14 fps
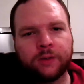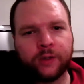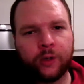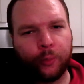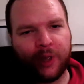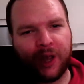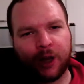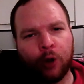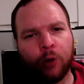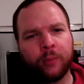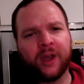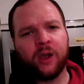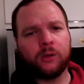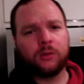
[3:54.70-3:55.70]
So I'm back
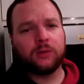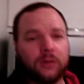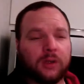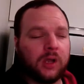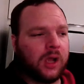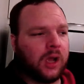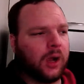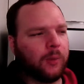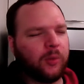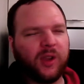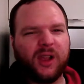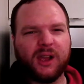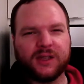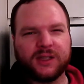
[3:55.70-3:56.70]
home now. I'm
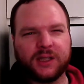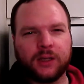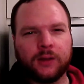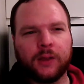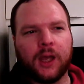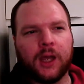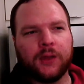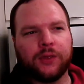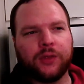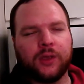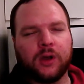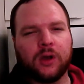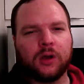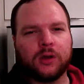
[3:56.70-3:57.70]
realizing that
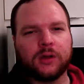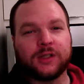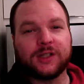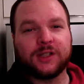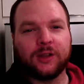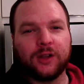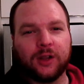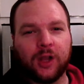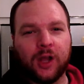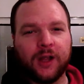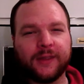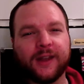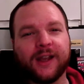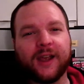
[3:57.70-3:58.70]
there's still a
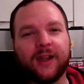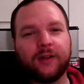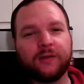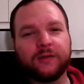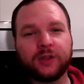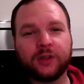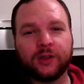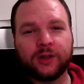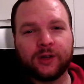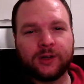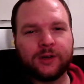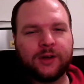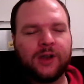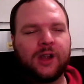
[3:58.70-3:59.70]
lot that I have to
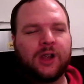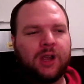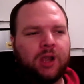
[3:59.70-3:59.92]
learn.